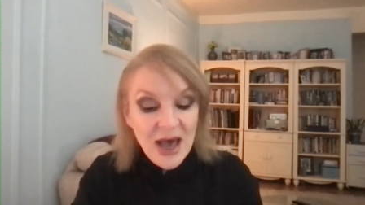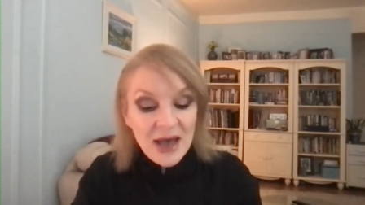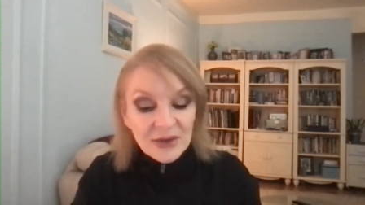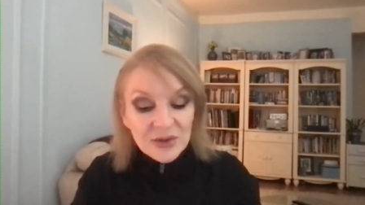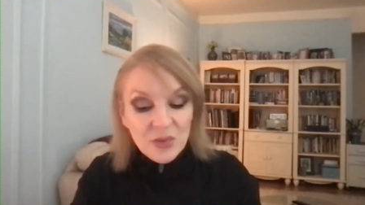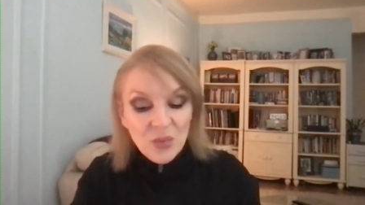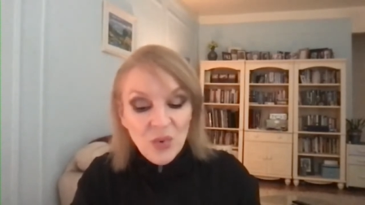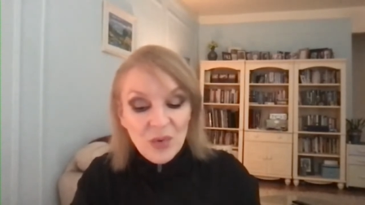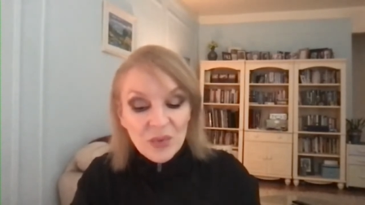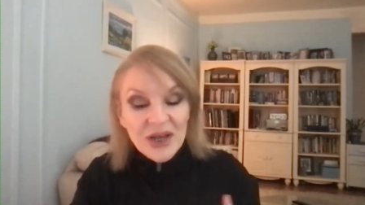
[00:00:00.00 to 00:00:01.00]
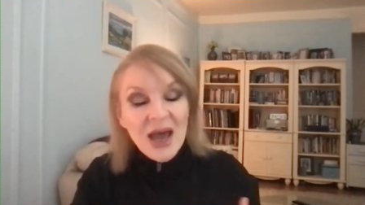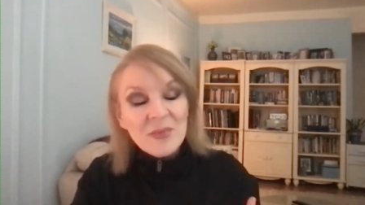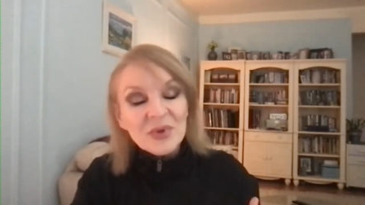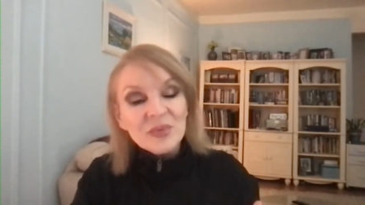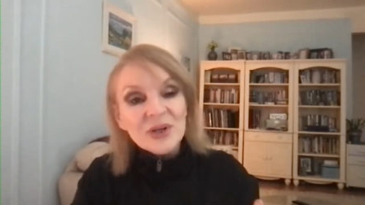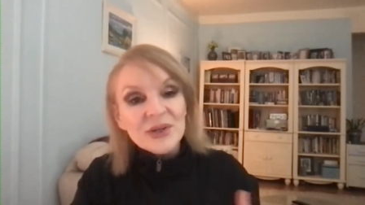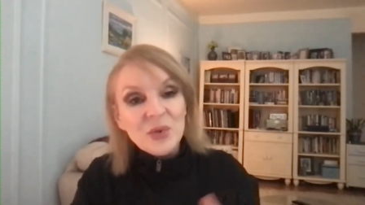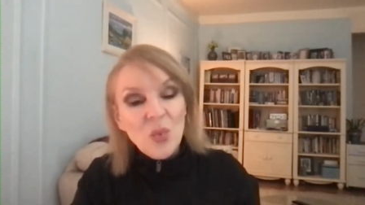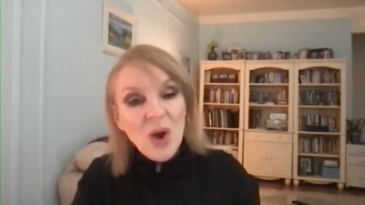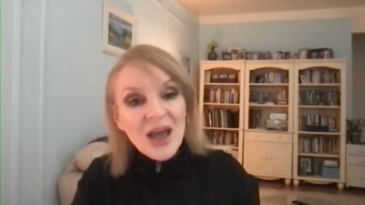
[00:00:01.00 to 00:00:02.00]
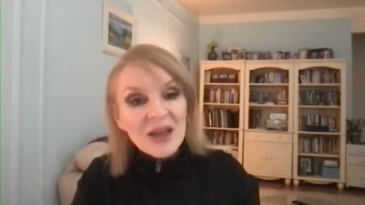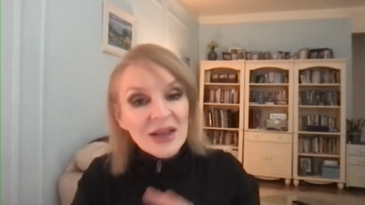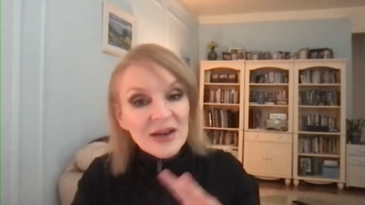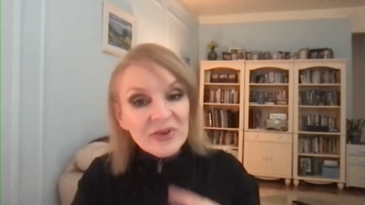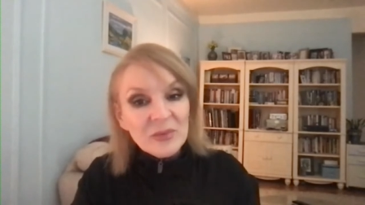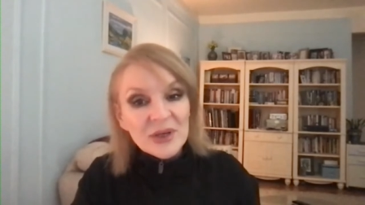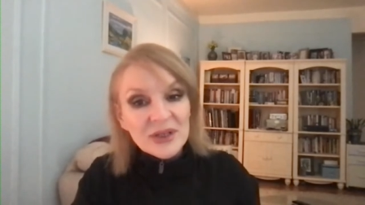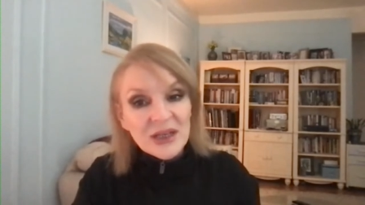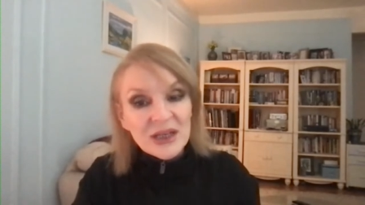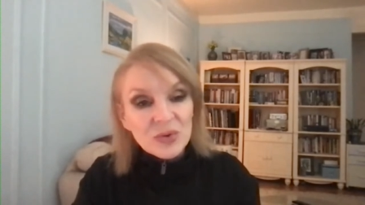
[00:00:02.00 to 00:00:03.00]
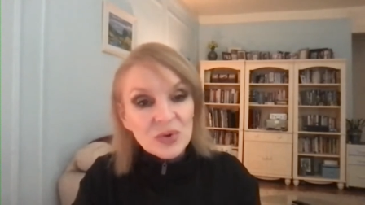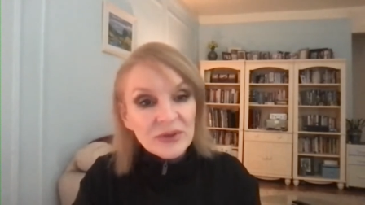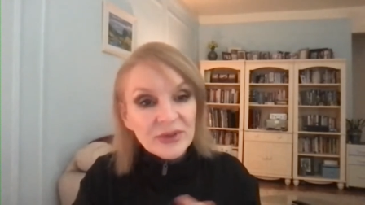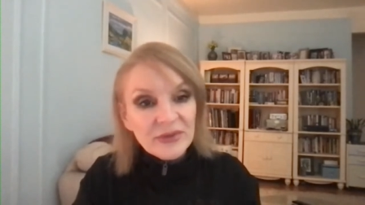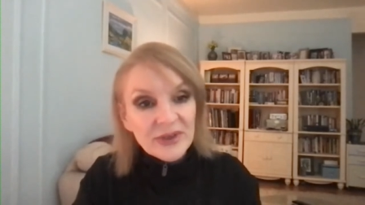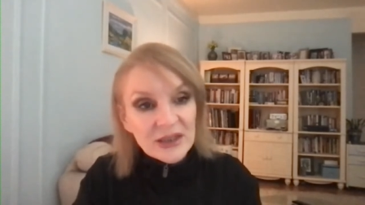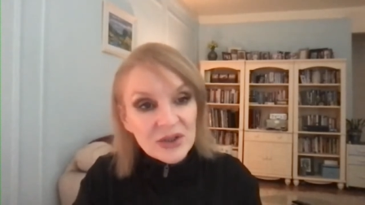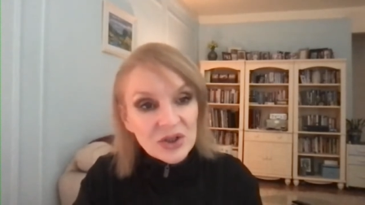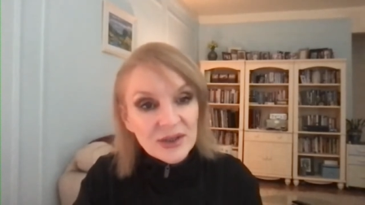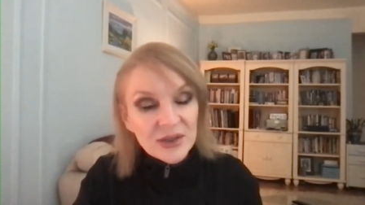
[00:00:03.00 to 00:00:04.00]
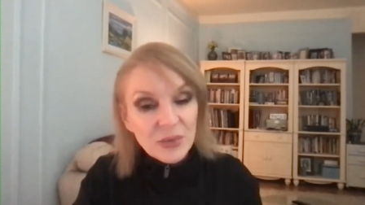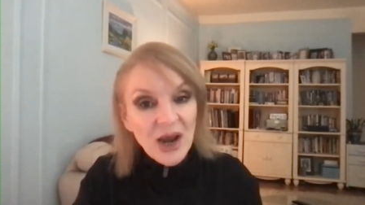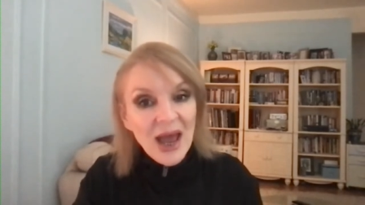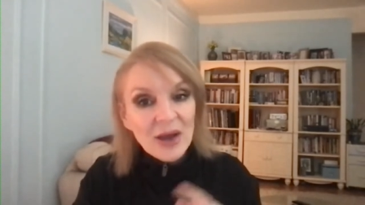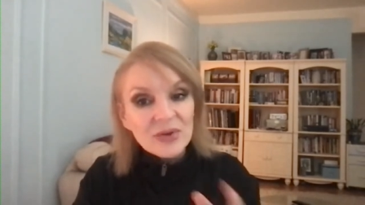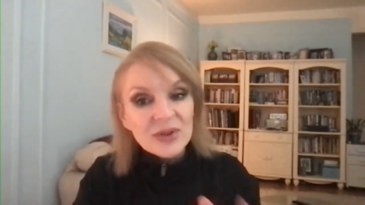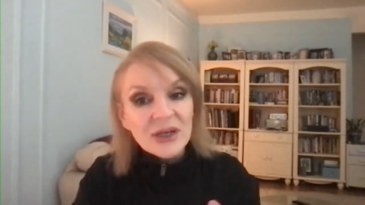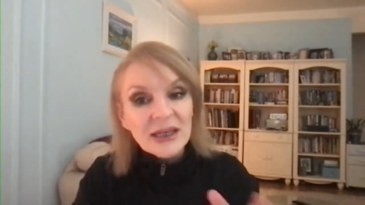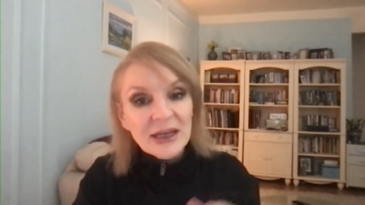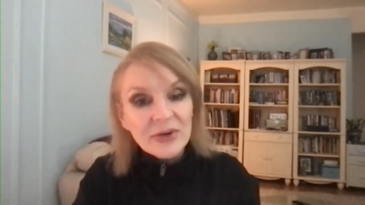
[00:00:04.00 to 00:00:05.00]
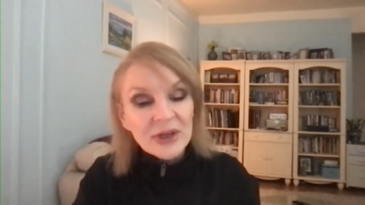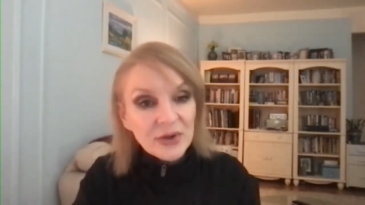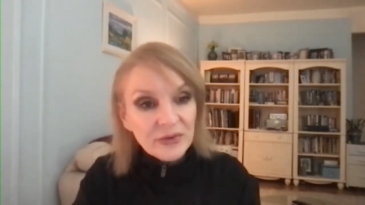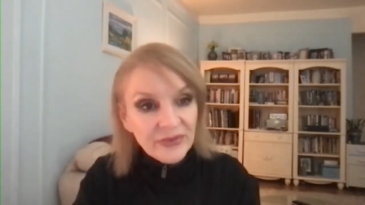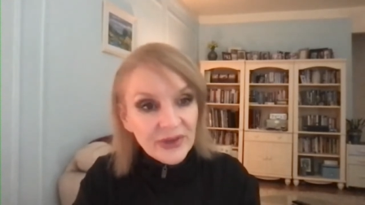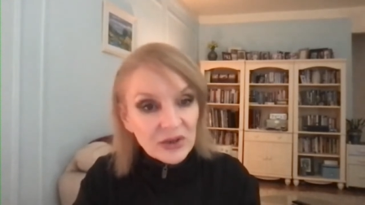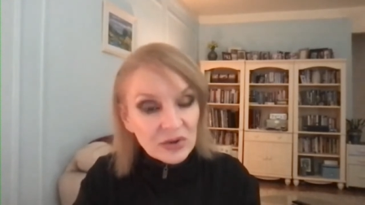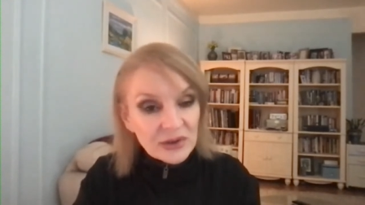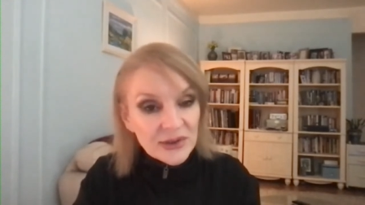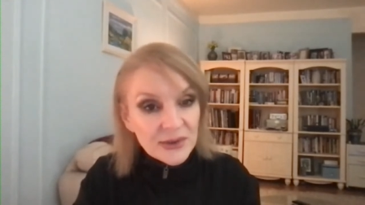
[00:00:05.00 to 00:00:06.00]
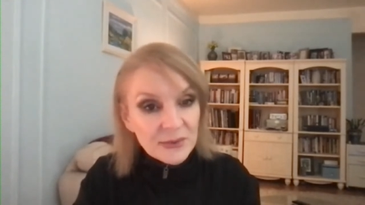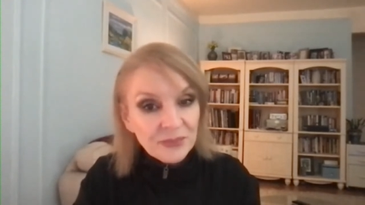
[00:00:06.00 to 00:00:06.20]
And what would happen was while everybody in all of the villages were out clearing their fields,